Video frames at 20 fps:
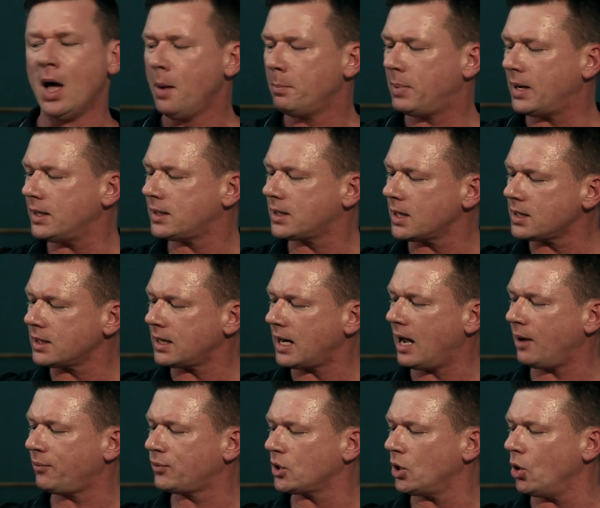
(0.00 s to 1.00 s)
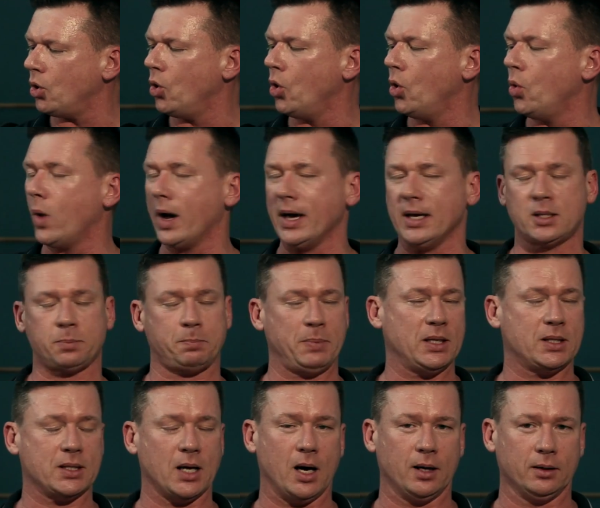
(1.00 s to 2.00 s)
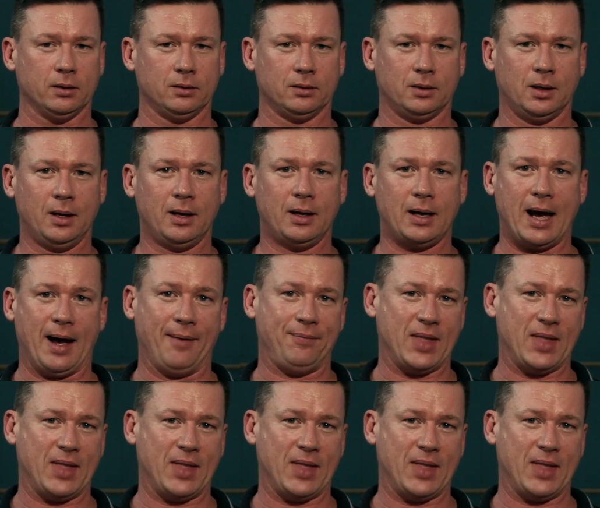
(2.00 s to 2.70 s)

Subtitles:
But it doesn't have to always be done at